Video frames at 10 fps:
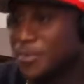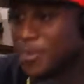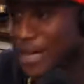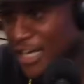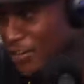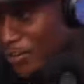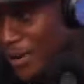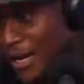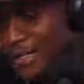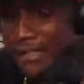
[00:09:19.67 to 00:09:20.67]
about
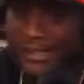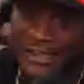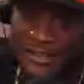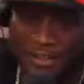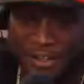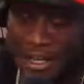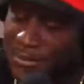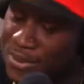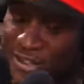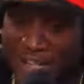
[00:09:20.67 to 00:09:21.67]
everybody. So yeah,
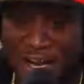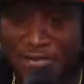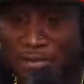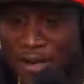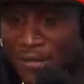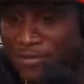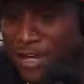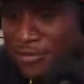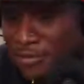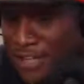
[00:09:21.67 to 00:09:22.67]
I'm just thankful, man. I'm
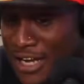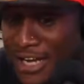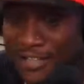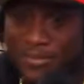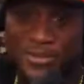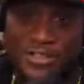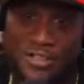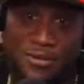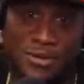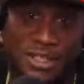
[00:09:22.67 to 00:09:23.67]
thankful to God, the
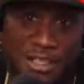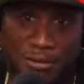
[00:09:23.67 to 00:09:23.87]
position we in. We